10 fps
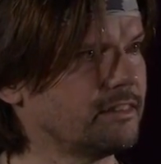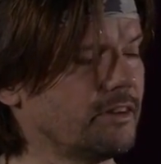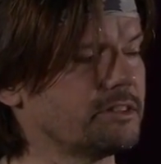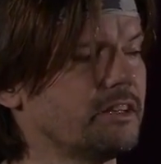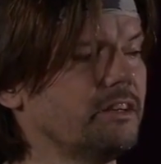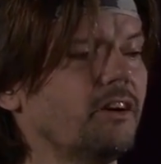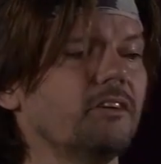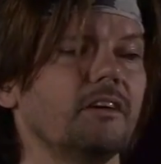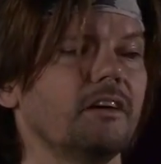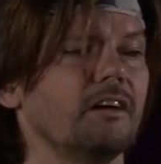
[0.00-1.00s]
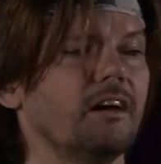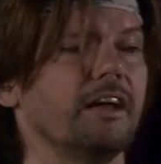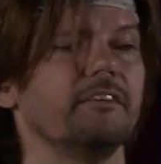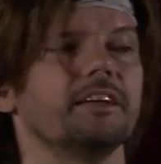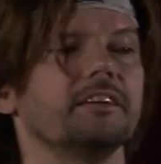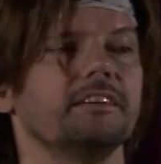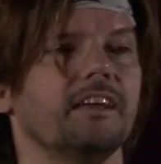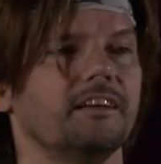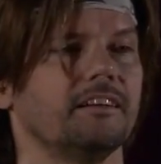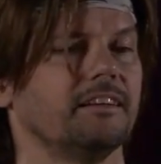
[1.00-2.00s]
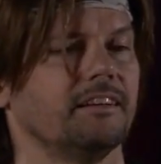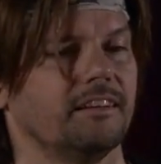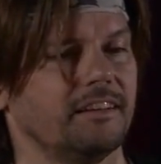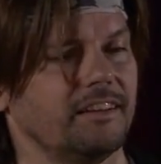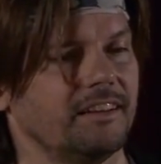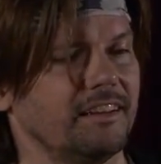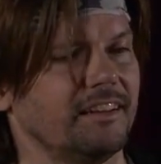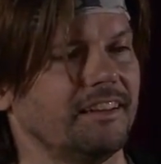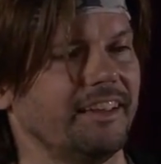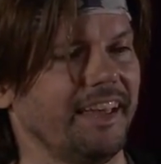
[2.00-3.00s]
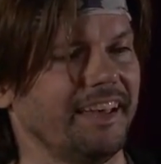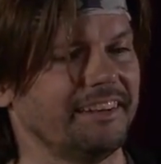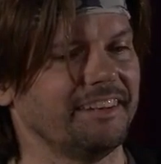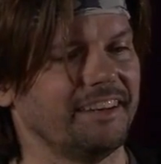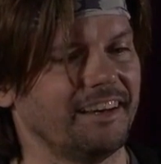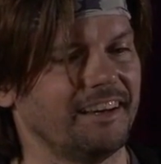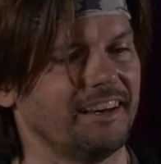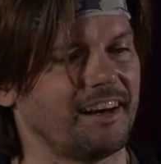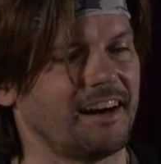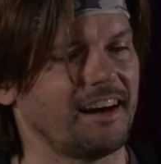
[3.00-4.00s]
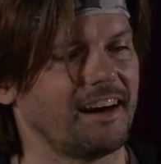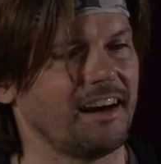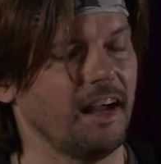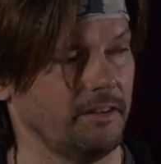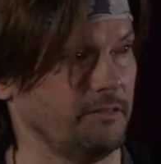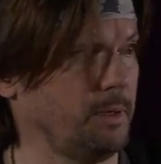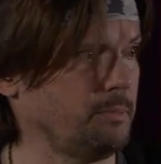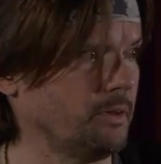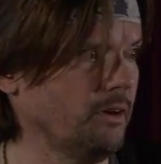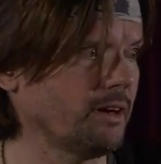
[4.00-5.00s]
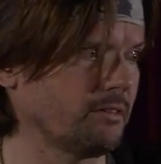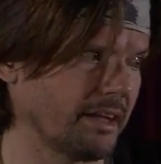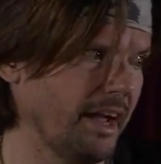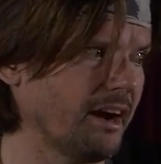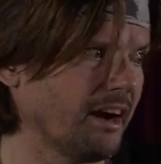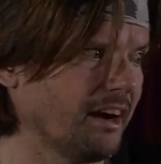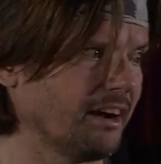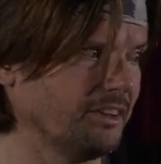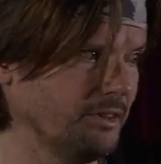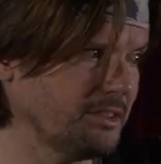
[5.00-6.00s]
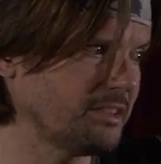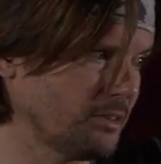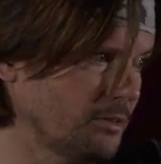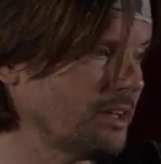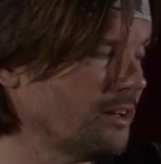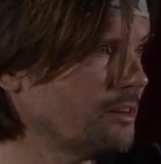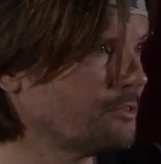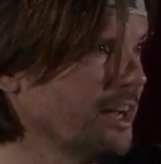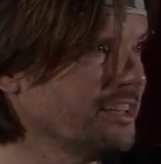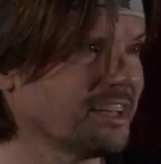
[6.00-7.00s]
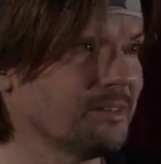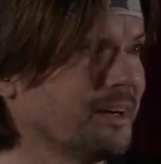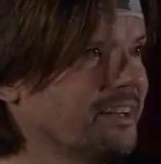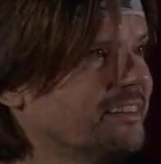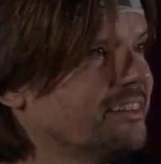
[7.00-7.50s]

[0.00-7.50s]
No one's going to know. I never kiss and tell. And if people know, I don't care. You go tell all your friends. I don't mind.